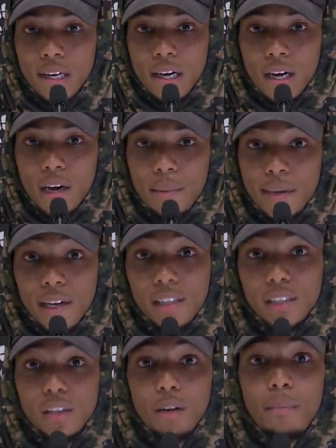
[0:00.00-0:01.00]
um, and to
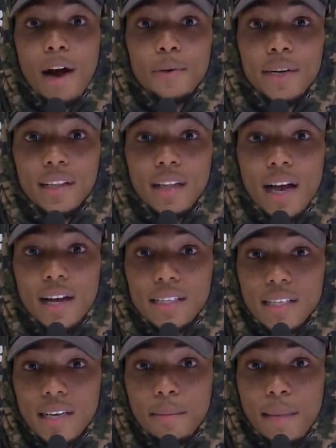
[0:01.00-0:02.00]
clear up my read a lot
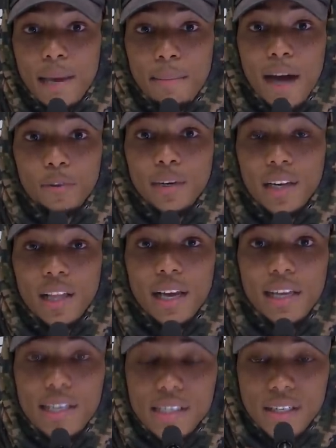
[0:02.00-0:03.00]
because it, it, made my read a
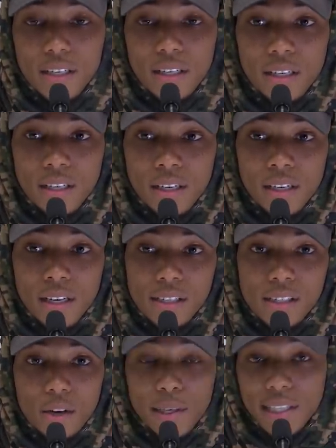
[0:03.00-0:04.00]
lot easier.
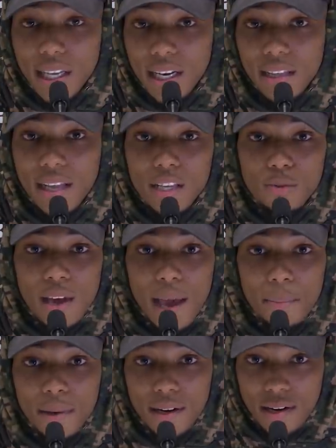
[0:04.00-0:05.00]
And so he did it. That's what
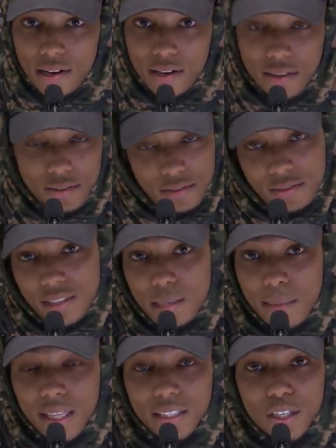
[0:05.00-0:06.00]
happened. And uh, he
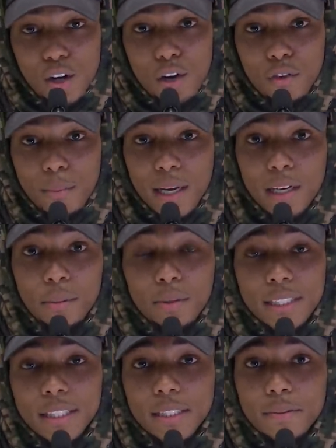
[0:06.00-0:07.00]
made the turnover, made a good
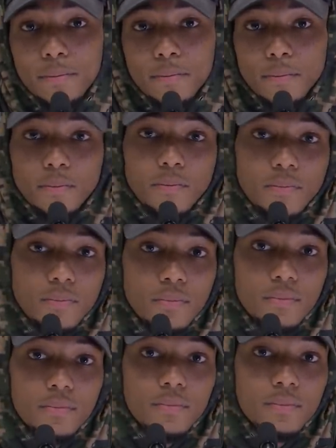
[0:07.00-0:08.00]
play.
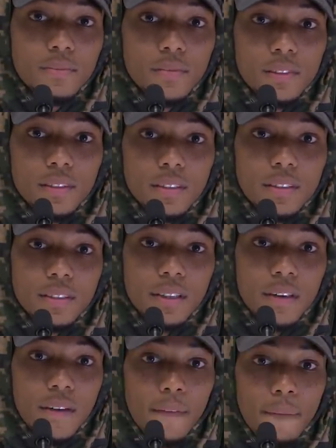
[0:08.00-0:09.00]
And you guys have a
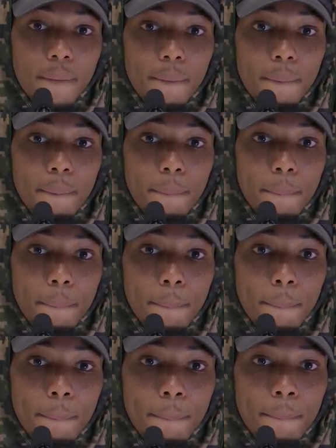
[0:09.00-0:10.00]
really young
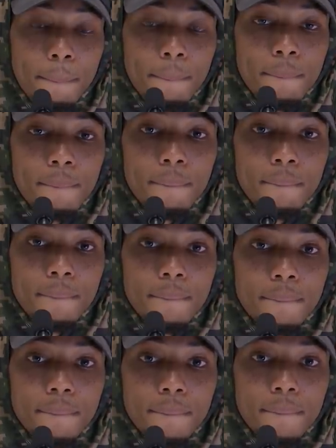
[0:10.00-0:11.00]
defensive backs room.
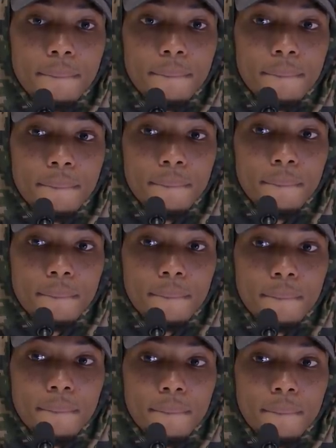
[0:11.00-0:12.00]
So to see that
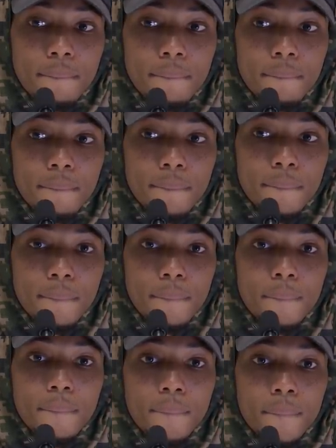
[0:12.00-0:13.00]
kind of
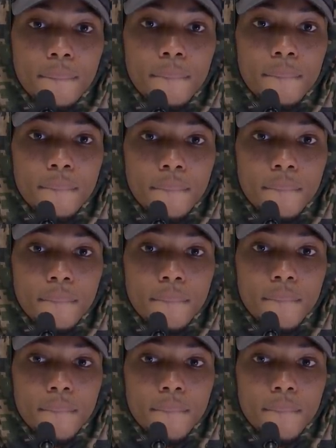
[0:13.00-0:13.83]
communication and, and that,